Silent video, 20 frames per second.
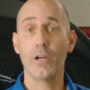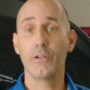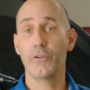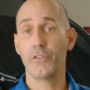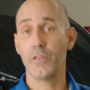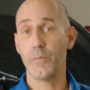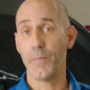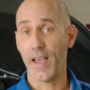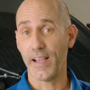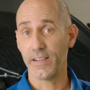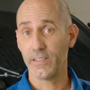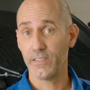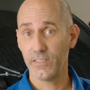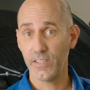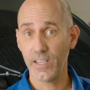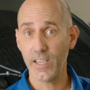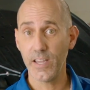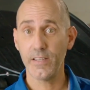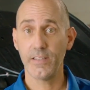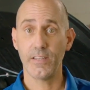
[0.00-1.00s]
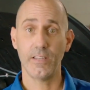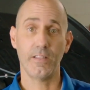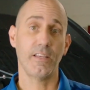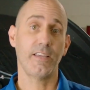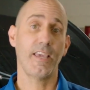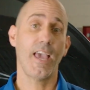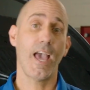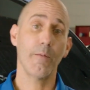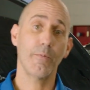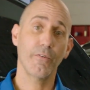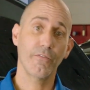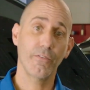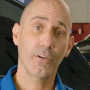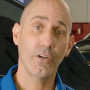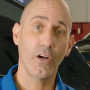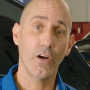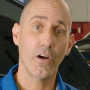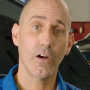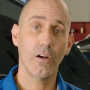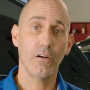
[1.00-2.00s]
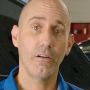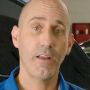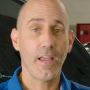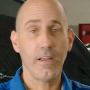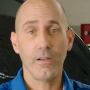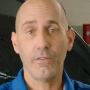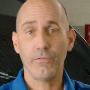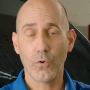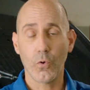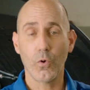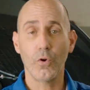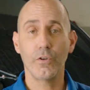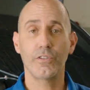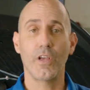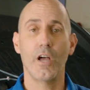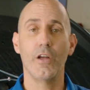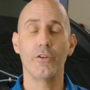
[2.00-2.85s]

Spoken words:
under the back seat, in the cab of the car, and of course,